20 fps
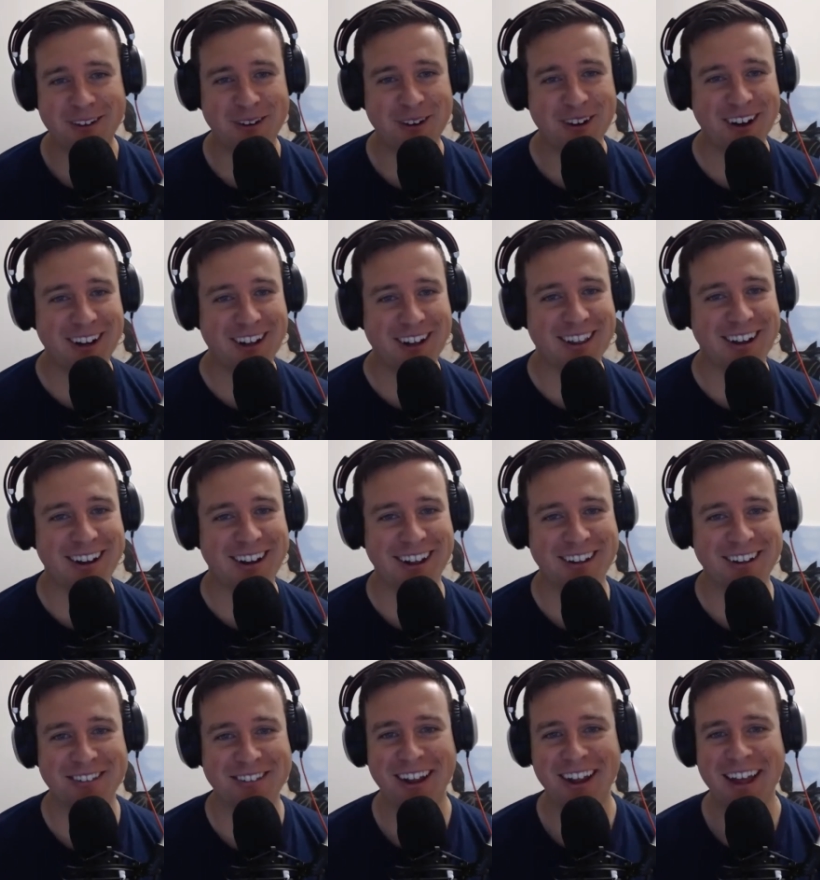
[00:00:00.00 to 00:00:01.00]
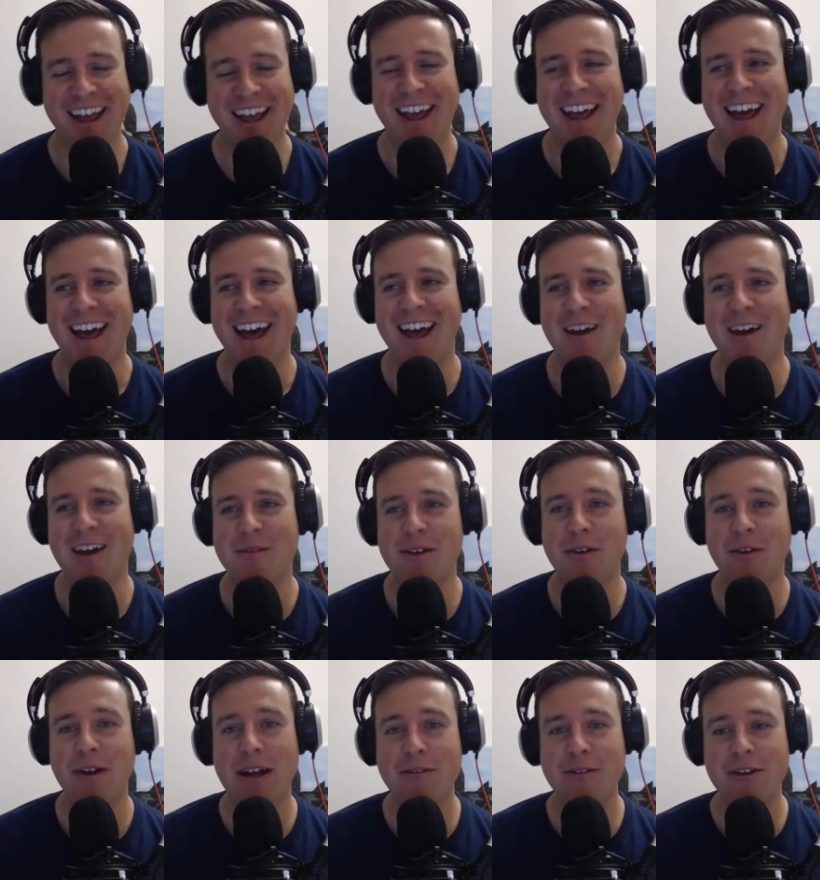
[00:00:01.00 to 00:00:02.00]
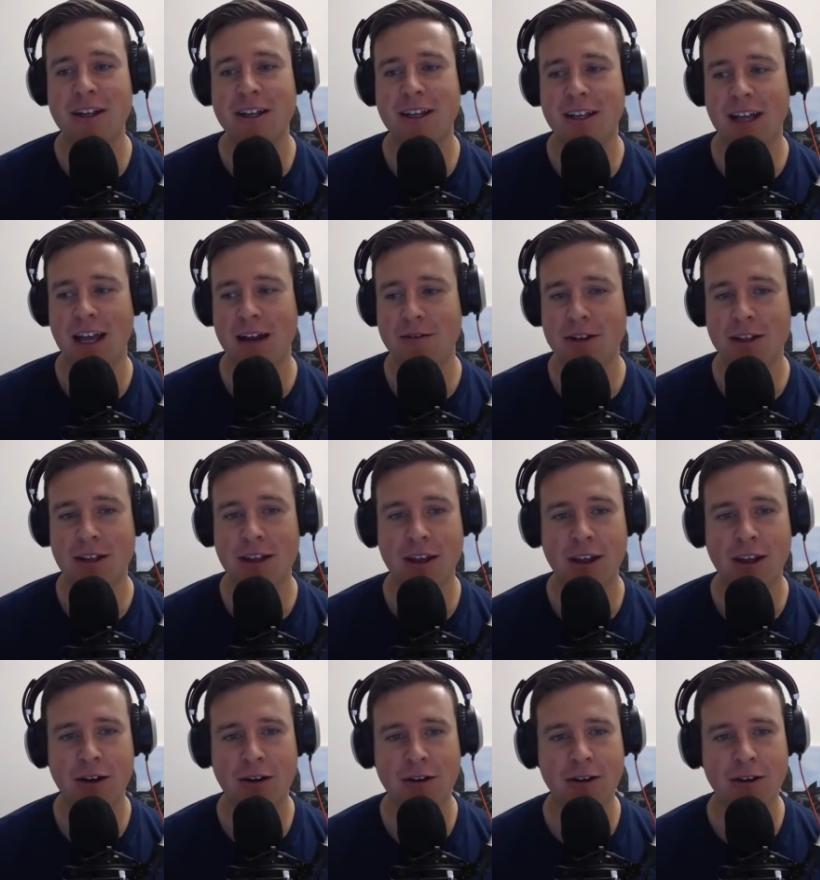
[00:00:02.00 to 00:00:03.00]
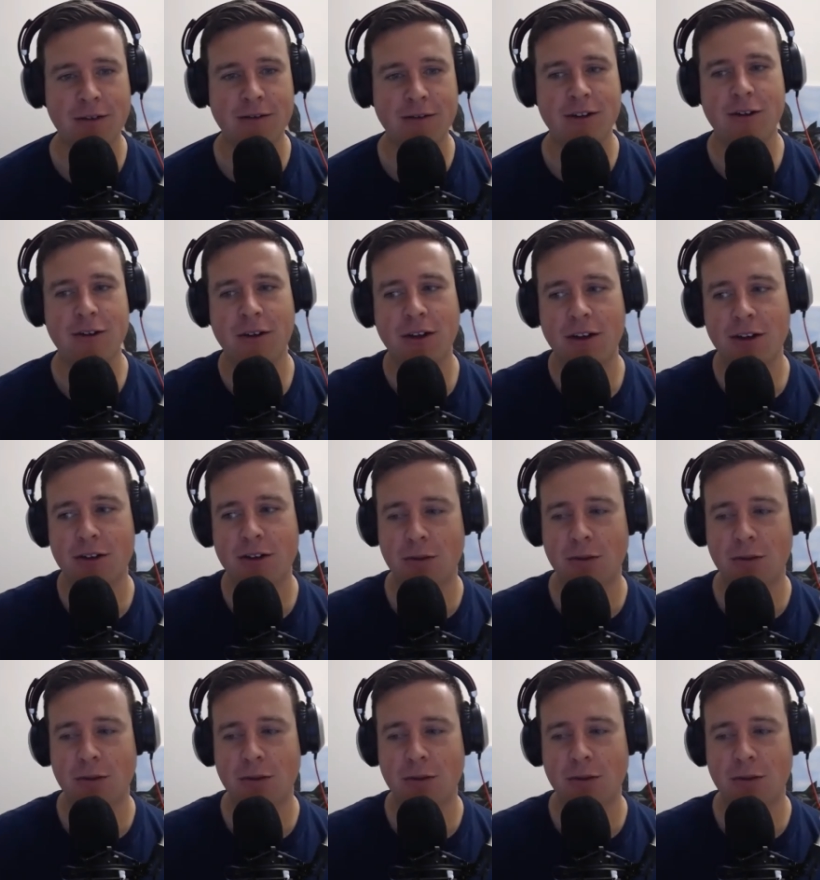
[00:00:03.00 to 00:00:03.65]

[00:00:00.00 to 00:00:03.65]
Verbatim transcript: working there. Like, but um, every every year or every two years,